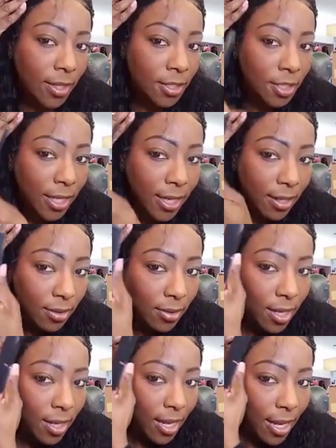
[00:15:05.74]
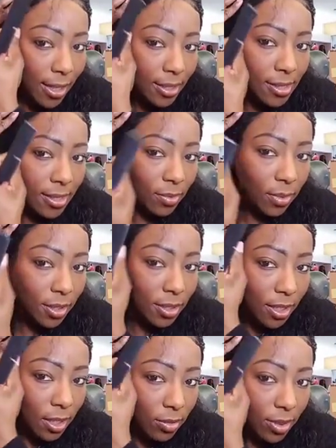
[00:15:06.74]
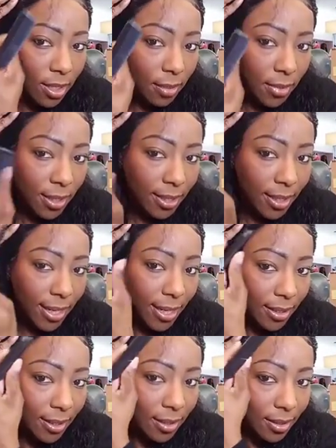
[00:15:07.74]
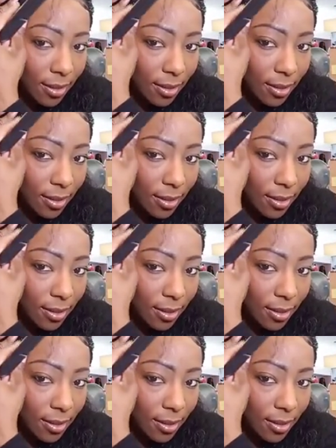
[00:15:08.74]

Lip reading: gel. I could see where gel would come in handy.